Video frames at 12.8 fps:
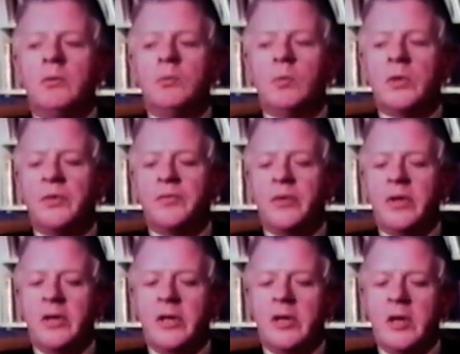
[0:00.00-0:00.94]
one of the
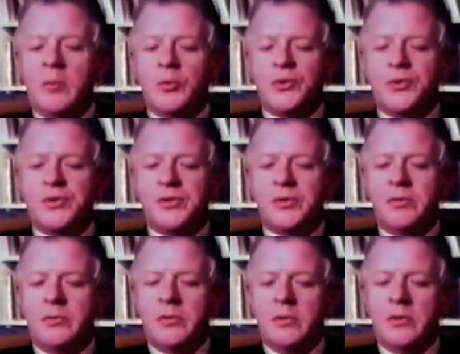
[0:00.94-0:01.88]
kidnappers
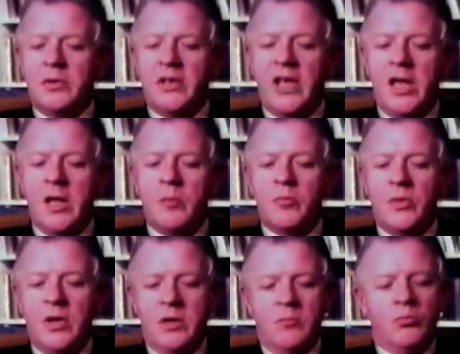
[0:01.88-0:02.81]
came
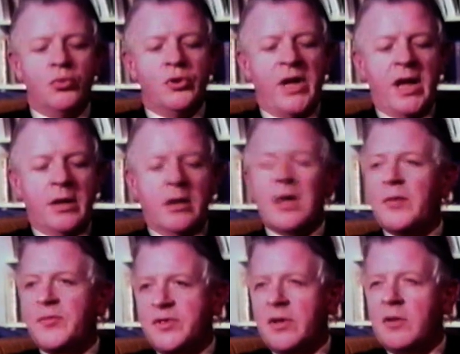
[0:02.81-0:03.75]
and put
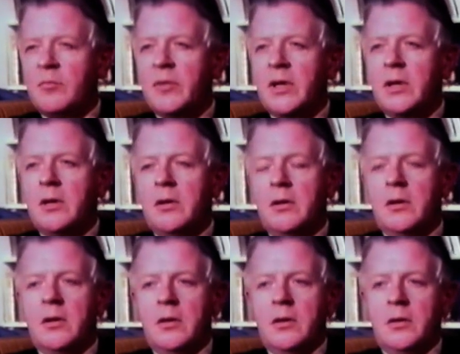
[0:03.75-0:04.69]
handcuffs on me.
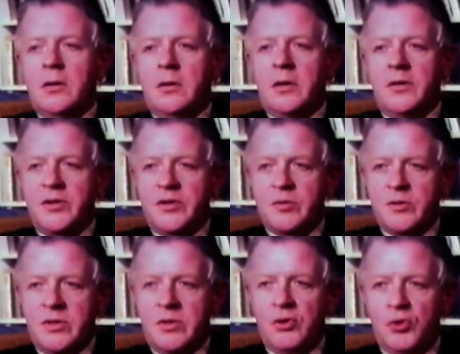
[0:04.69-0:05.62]
This
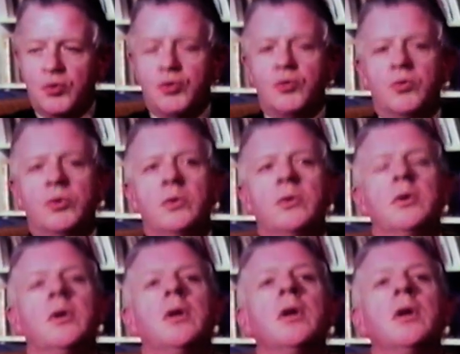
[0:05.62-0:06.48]
was unusual,